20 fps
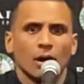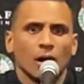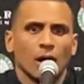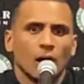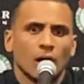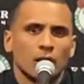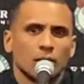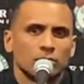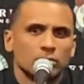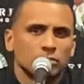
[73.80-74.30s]

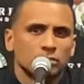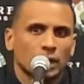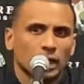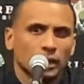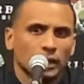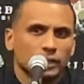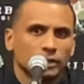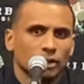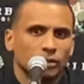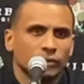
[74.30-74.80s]
I
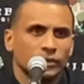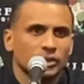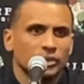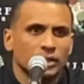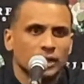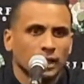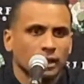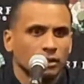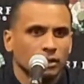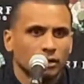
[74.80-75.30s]
liked our
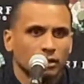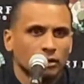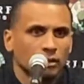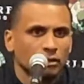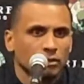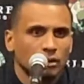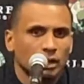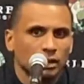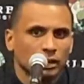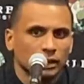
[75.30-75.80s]
physicality.
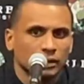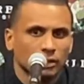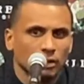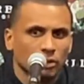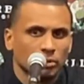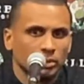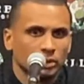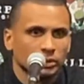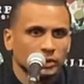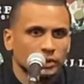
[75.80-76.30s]
I liked our
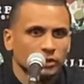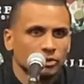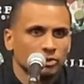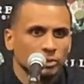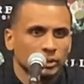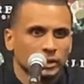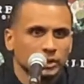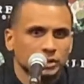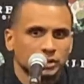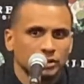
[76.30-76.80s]
ability to
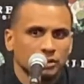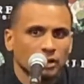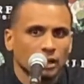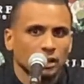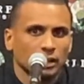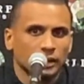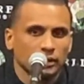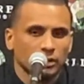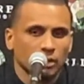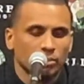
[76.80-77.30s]
switch. I
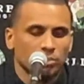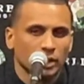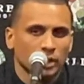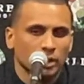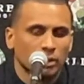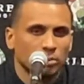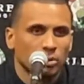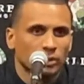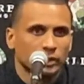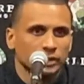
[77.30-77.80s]
liked our
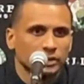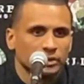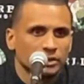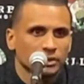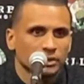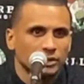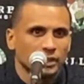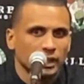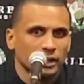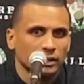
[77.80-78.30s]
pickup points in
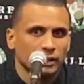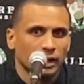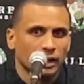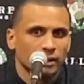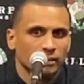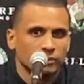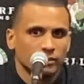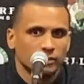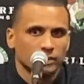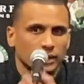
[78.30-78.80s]
the second
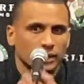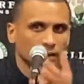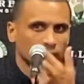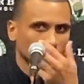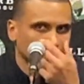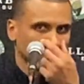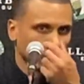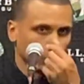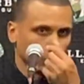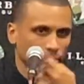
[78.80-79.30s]
half, and I
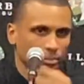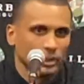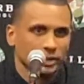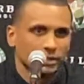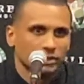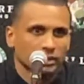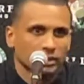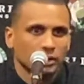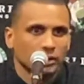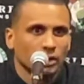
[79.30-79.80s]
liked our
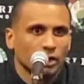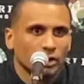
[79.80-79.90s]
spacing on the